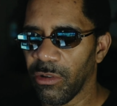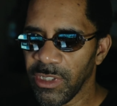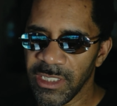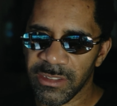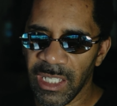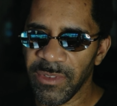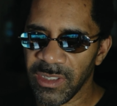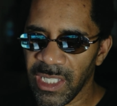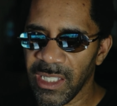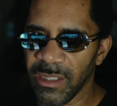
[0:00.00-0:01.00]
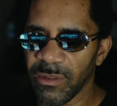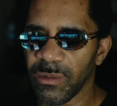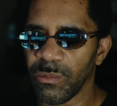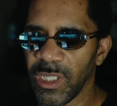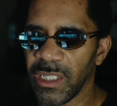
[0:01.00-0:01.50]
this 7th day,
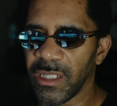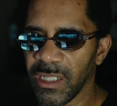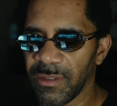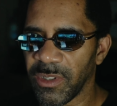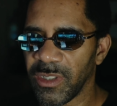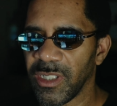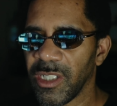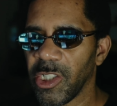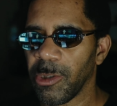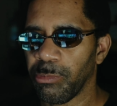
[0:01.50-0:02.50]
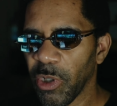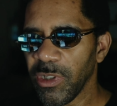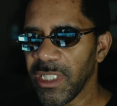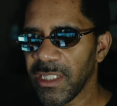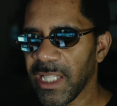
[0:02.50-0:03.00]
we're going to cover
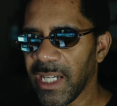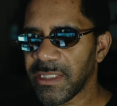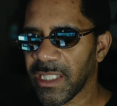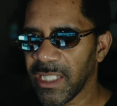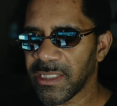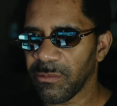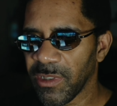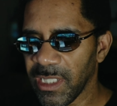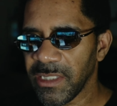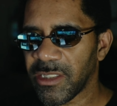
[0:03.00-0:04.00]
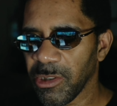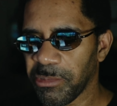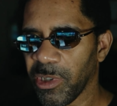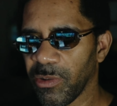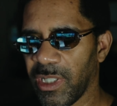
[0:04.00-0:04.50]
Boolean logic as it relates to
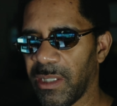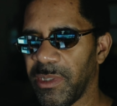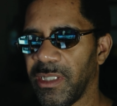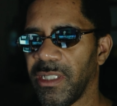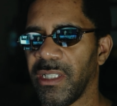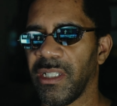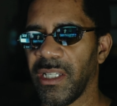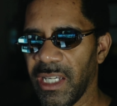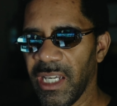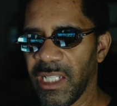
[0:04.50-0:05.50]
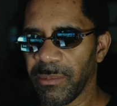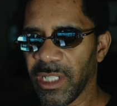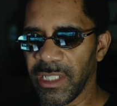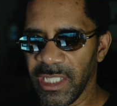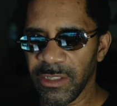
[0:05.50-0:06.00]
programming. And I'm going
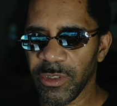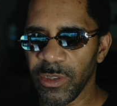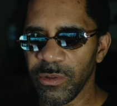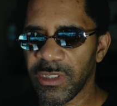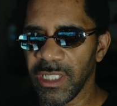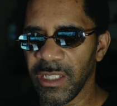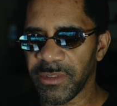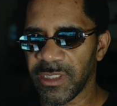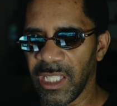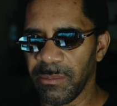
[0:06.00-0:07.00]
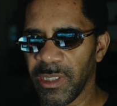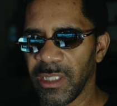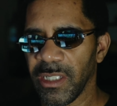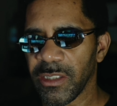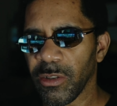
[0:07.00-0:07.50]
to introduce the if statement.
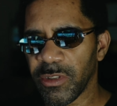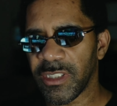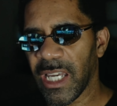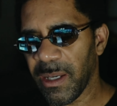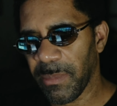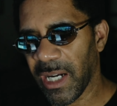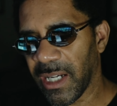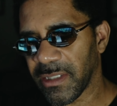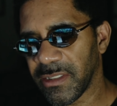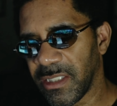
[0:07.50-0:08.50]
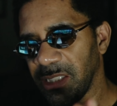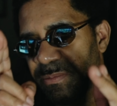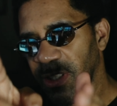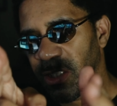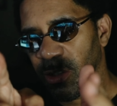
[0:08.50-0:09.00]
So stand by, because this
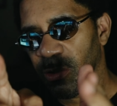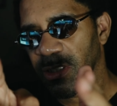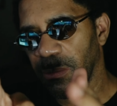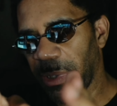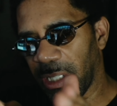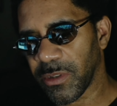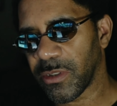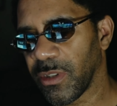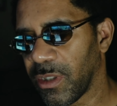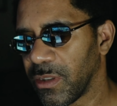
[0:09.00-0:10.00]
video is about to start.